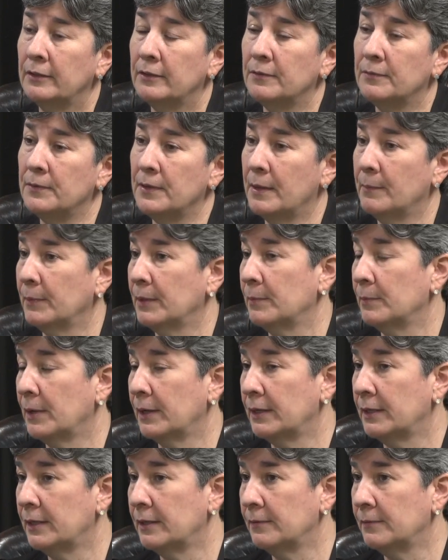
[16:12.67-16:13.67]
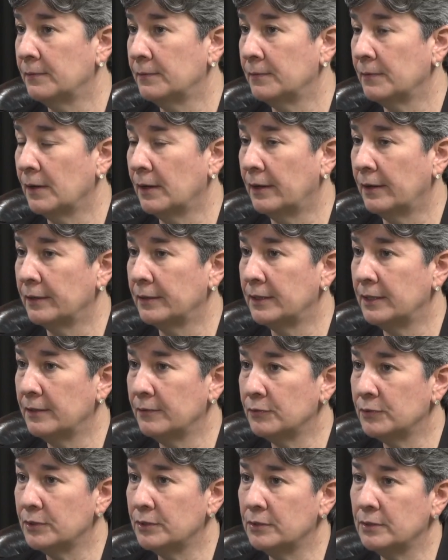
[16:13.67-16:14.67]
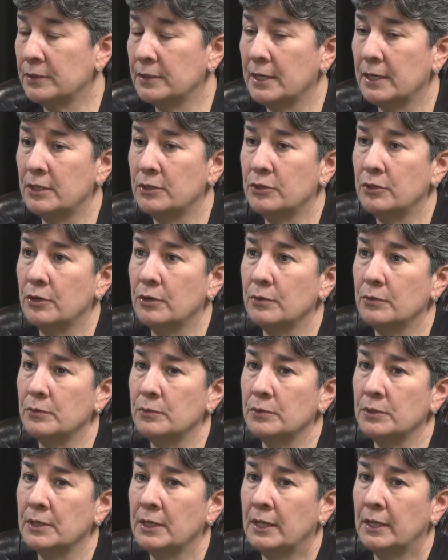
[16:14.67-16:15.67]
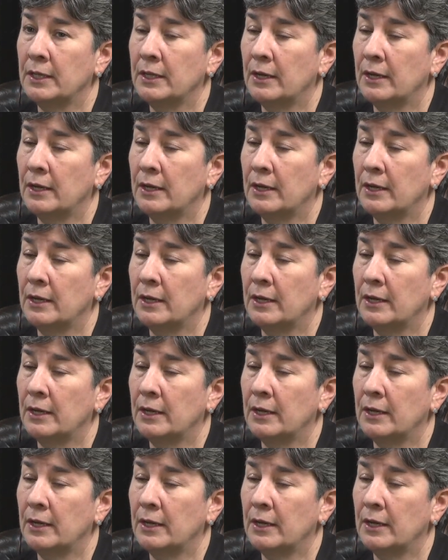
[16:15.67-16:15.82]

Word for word: The family might give uh, gifts to St. Joe's.